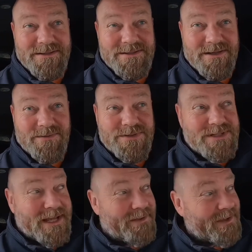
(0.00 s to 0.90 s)
So we'll
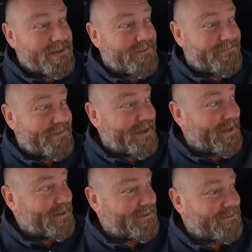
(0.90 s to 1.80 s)
see how they
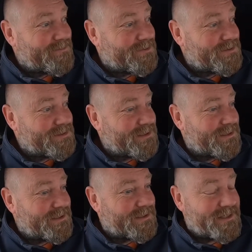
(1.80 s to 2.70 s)
fare. But
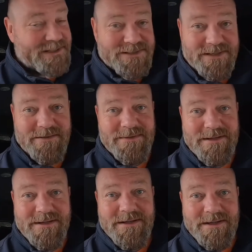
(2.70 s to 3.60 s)
next time
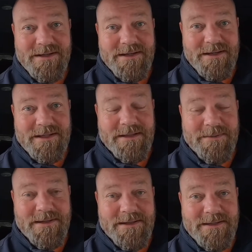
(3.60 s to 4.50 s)
it'll
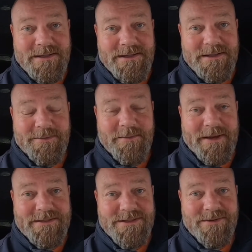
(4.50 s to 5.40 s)
be
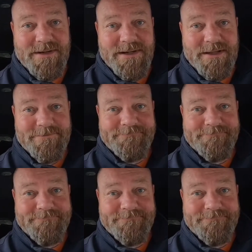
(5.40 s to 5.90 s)
back to you, Andy.